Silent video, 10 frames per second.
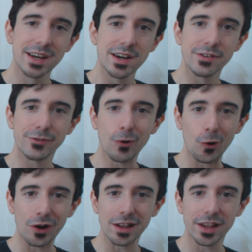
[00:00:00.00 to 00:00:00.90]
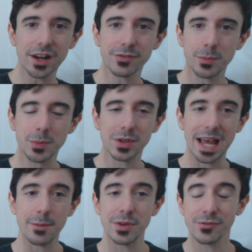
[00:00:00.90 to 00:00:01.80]
for a lot of the people that
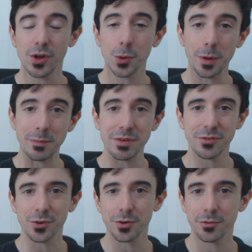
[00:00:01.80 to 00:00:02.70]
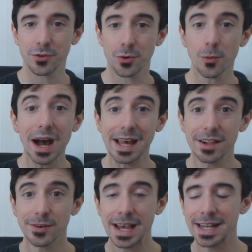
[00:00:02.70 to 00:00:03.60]
have been following me for a
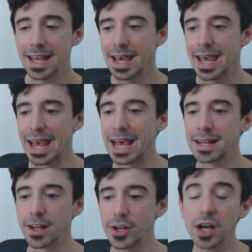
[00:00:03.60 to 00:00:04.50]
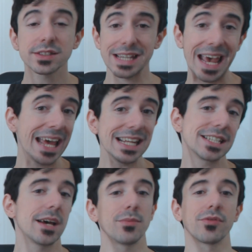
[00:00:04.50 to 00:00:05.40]
while, right? And not any
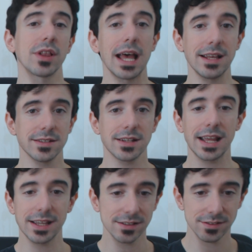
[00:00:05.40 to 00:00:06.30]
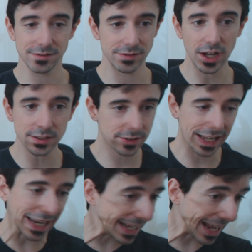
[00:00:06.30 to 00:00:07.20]
type of clients, like not
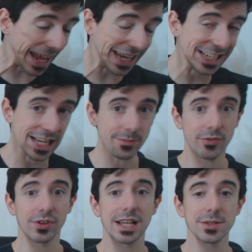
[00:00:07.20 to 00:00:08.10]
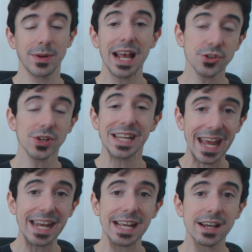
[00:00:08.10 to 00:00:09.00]
getting any type of clients, but actually
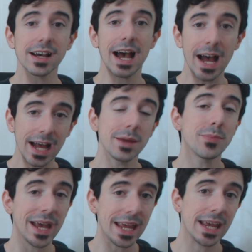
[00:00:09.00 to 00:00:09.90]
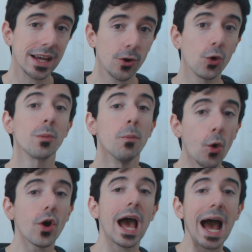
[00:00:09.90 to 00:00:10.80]
getting high-paying or
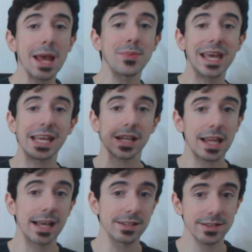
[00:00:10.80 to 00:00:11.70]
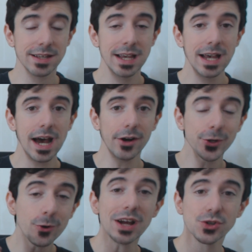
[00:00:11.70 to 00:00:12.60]
more high-paying clients. How do
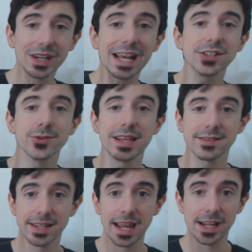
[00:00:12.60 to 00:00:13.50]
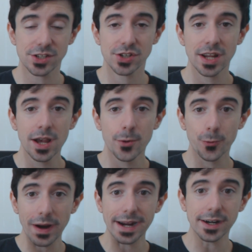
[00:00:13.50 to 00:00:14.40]
you actually get to that stage
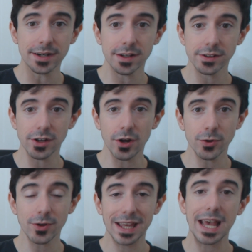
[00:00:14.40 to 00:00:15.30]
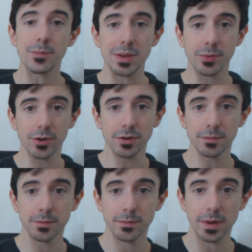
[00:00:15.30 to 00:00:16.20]
where you can get
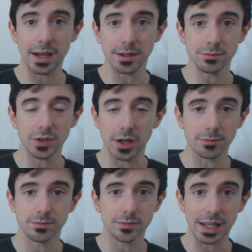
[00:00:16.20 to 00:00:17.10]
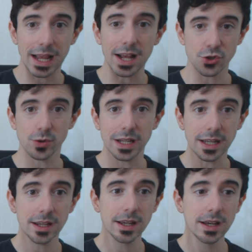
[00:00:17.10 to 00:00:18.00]
people, like
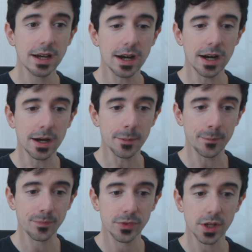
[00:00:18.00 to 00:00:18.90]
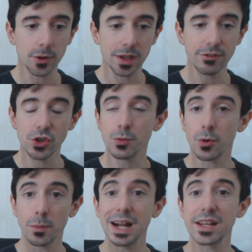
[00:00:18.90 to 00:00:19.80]
actually giving you
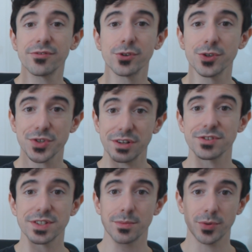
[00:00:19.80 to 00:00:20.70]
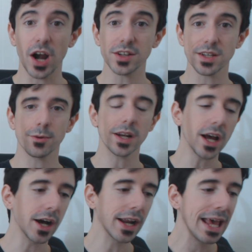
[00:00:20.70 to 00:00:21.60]
more money for your services and products and
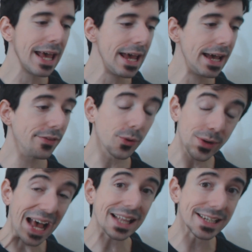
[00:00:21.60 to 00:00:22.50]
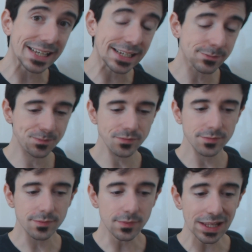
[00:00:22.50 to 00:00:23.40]
whatnot? And the reality
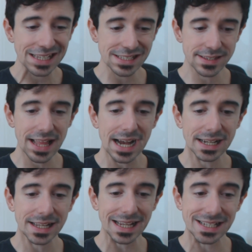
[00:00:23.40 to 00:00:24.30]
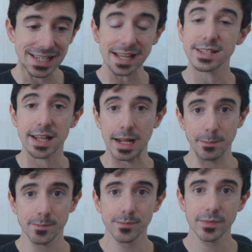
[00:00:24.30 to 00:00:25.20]
is that it takes time.
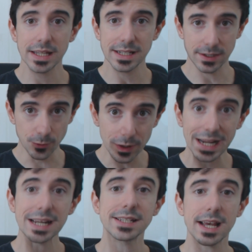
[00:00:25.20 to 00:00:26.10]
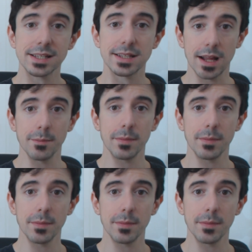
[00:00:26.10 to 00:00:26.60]
It really takes time.